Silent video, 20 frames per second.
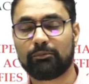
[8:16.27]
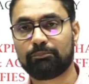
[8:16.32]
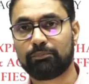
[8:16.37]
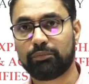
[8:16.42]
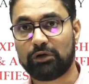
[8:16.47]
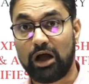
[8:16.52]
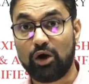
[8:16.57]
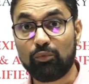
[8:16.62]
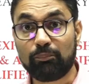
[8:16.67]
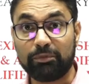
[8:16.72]

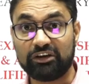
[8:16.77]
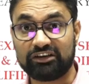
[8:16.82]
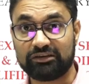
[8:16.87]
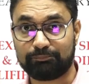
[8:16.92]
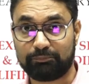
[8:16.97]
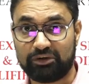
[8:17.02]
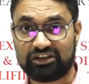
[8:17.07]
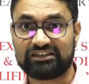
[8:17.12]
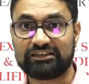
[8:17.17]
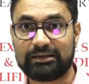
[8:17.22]
how
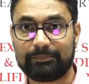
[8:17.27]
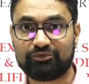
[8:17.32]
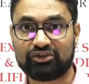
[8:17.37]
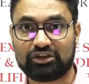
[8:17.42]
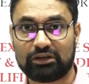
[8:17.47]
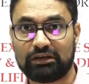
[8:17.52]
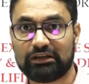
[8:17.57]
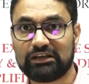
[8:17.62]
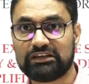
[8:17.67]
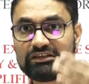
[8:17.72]

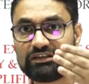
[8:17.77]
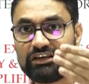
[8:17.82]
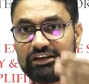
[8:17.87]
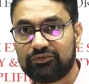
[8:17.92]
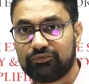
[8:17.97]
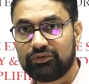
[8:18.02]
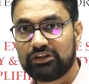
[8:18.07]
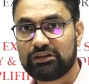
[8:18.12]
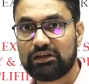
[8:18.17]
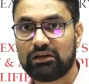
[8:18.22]
perception is
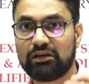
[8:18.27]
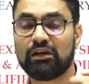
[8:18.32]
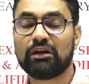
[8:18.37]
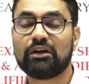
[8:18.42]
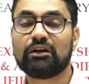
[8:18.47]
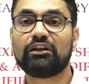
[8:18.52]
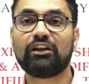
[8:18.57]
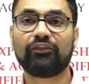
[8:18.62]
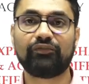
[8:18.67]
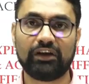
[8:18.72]
linked with the
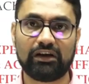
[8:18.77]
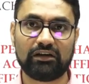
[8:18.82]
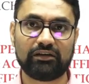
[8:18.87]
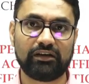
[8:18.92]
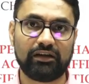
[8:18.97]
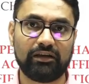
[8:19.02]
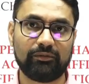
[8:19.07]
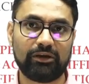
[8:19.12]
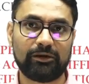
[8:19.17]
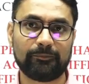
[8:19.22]
difficulty
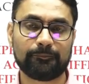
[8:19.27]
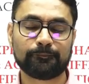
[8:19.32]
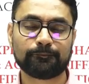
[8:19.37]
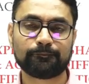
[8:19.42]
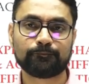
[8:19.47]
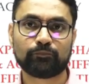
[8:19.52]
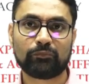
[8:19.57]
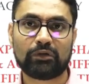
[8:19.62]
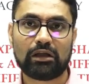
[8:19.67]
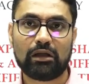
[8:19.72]
level.
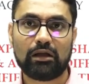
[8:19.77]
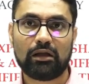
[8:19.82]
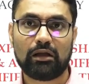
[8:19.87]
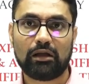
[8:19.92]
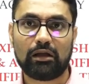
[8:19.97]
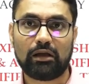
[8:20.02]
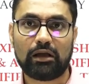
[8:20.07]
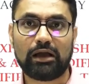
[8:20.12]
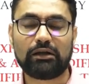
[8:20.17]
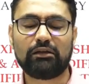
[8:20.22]

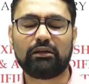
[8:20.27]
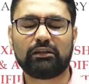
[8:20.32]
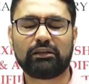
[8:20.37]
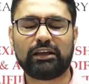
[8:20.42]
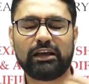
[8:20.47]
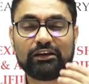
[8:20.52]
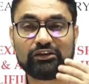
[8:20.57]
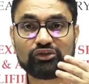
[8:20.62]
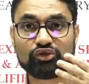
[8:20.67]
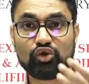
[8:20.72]
And
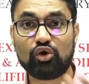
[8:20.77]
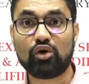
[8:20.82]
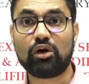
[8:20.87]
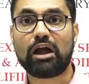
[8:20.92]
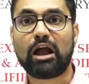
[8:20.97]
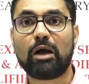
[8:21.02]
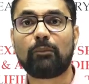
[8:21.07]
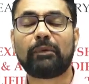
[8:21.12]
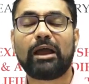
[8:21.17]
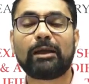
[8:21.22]
there is no
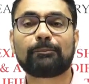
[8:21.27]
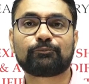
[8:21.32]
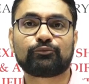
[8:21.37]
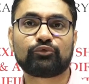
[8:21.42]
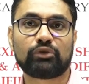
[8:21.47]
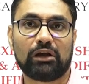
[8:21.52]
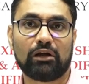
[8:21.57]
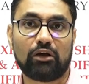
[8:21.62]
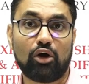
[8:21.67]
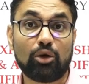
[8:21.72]

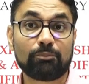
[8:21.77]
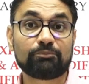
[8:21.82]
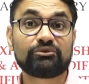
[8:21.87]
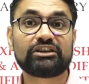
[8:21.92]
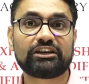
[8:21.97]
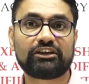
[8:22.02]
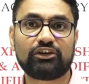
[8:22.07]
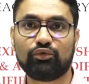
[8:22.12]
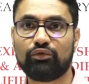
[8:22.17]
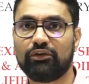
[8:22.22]

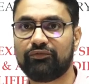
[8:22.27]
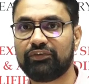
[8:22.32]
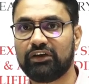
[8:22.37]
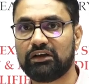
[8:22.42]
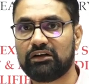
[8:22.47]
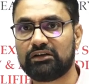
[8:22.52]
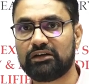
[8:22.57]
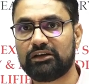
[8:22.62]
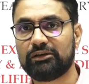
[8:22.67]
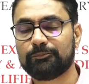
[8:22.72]
objective
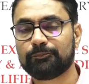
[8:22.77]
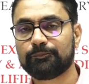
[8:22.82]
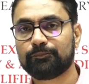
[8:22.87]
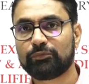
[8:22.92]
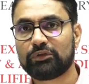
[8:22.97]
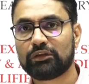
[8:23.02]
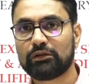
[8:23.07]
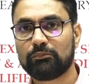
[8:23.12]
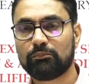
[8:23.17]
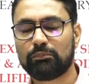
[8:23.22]
difficulty.
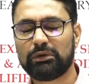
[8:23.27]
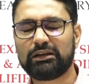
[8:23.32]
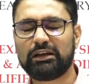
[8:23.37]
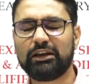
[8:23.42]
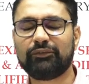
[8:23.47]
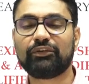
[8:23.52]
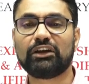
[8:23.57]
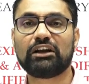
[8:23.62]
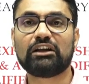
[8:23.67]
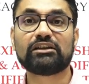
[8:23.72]
But
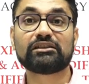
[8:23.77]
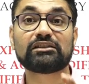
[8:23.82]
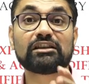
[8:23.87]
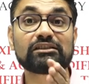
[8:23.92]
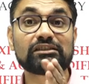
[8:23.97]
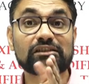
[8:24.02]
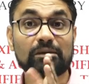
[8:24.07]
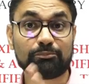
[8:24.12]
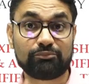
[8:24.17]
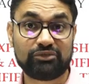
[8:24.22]
difficulty is a
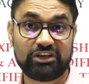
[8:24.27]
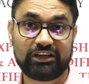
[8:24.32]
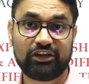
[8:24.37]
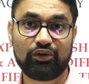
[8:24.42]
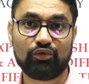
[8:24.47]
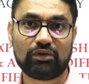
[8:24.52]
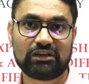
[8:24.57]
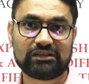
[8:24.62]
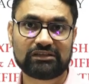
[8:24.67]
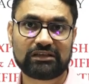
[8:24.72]

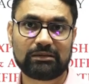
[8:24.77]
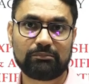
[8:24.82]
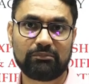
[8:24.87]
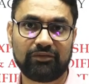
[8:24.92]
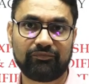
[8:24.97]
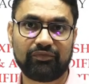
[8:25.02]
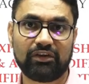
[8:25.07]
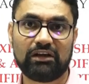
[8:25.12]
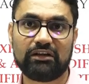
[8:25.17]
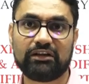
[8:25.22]
subjective concept.
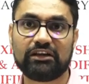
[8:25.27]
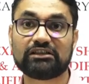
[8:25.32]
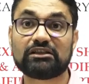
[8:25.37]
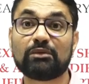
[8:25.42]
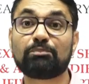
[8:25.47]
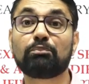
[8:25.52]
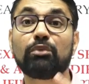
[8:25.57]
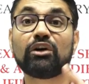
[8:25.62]
Difficulty is a